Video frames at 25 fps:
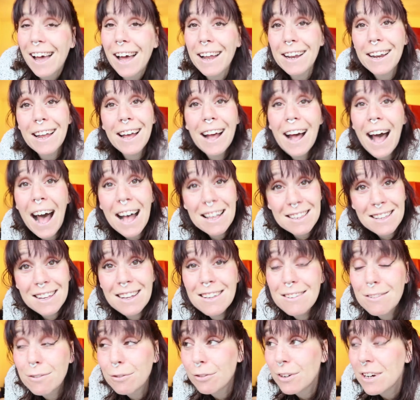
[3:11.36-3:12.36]
And as
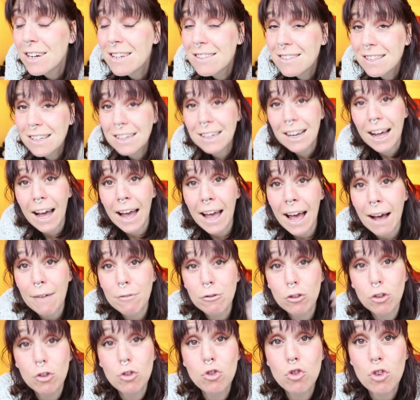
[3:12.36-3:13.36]
it is freezing, I
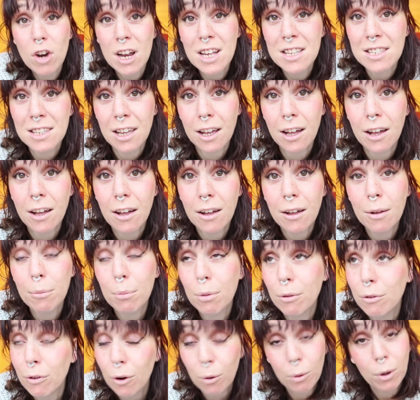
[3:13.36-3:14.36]
have to dress her
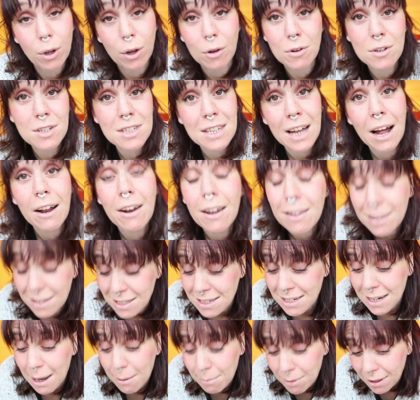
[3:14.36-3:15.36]
before we go to town. At
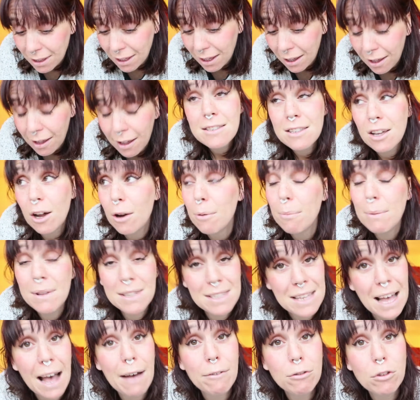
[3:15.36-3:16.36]
this time of the year,
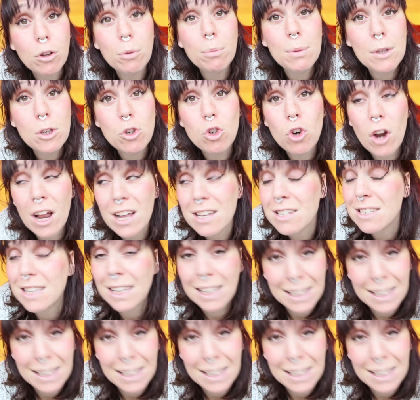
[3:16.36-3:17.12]
cermits have to be dressed.